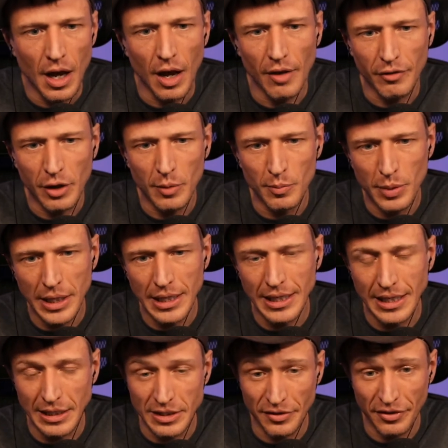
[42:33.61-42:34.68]
of
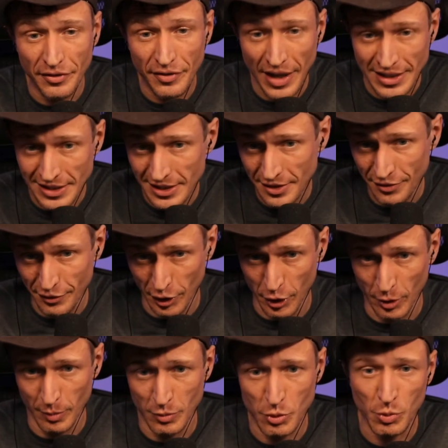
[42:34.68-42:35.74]
competing defense
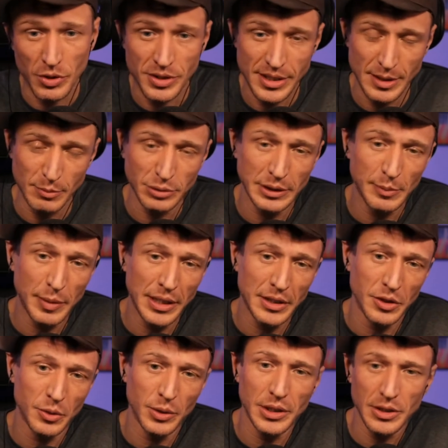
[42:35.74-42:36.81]
firms will simply
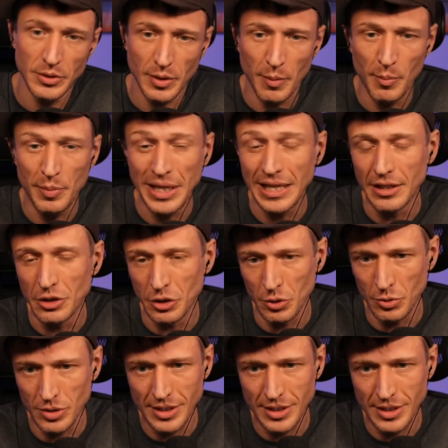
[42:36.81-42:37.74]
be a new